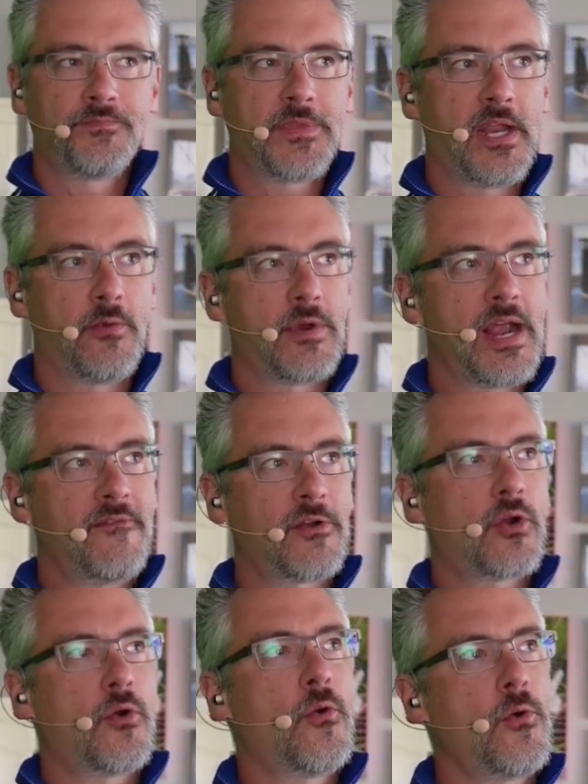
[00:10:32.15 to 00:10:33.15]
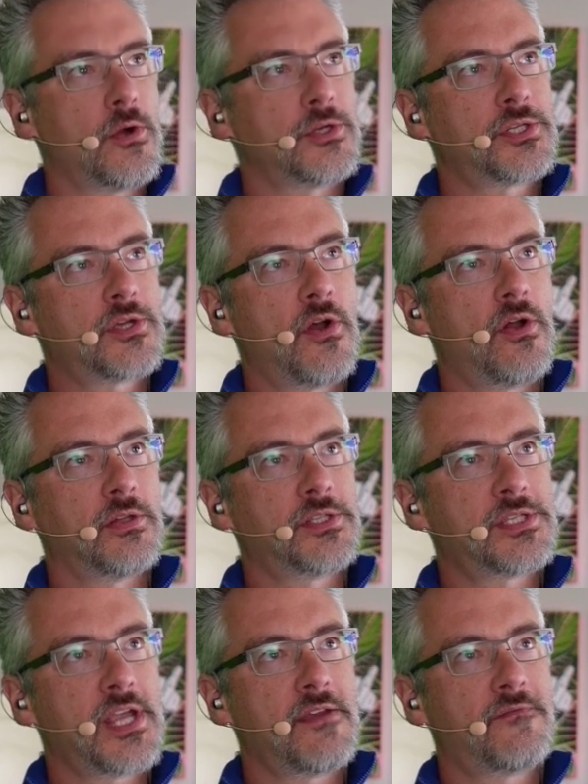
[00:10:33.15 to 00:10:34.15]
and it would have a course called
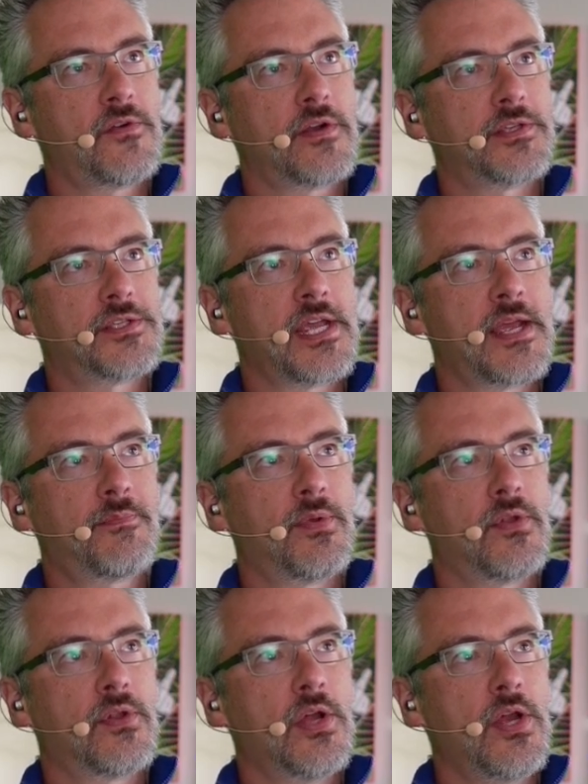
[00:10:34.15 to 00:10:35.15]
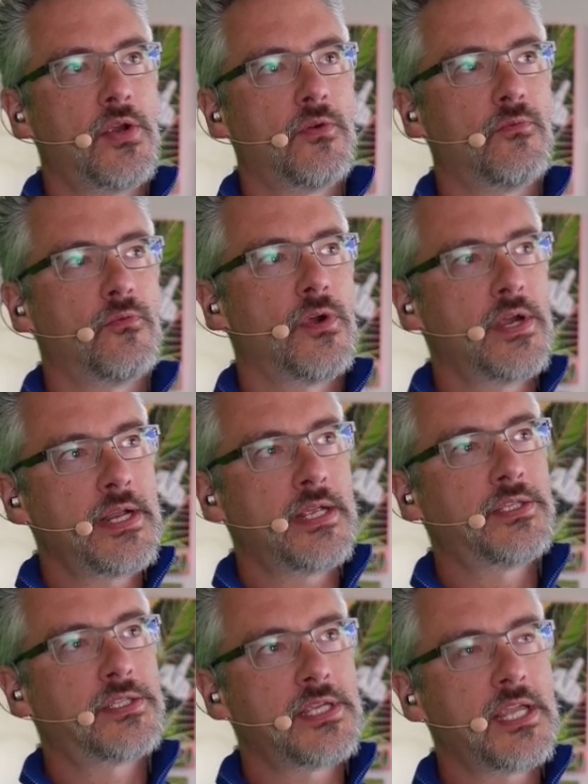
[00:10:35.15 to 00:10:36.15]
say for example
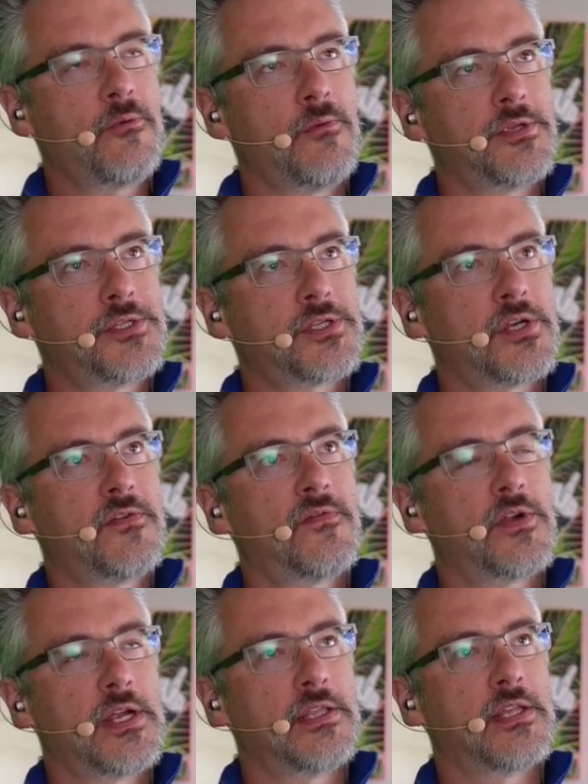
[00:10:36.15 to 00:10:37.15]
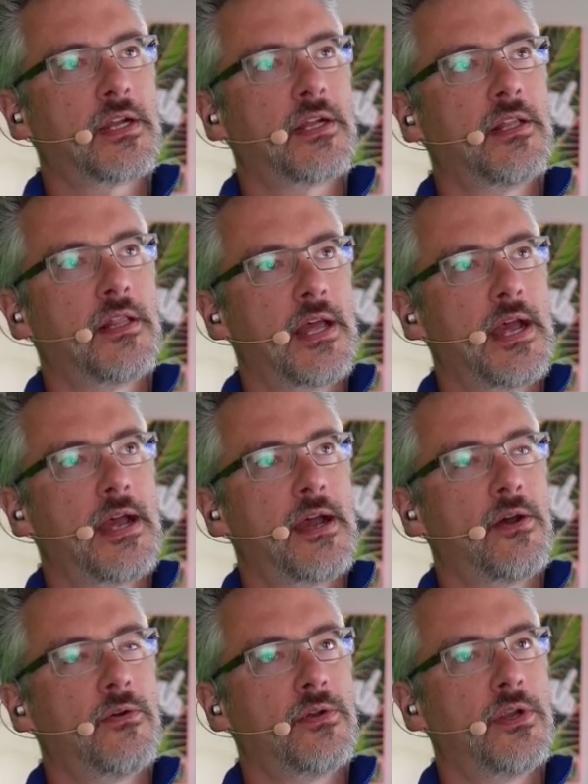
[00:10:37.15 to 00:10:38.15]
running SQL server in the
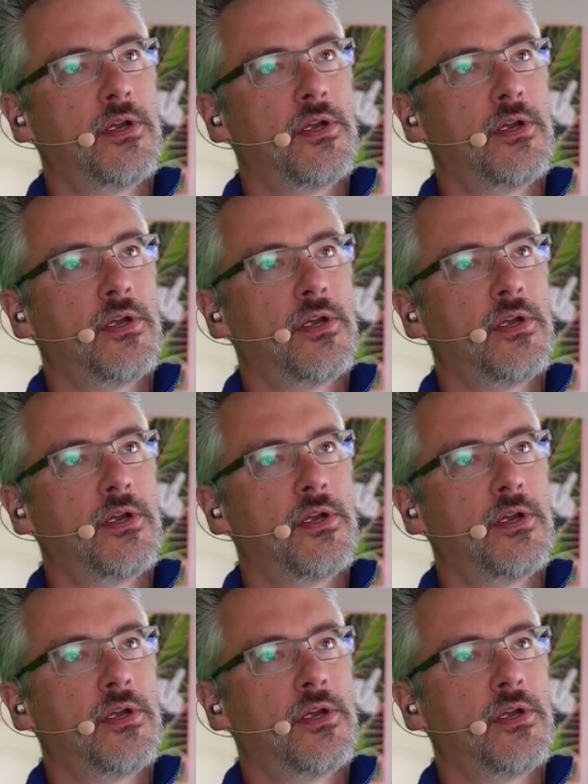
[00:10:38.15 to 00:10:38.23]
cloud.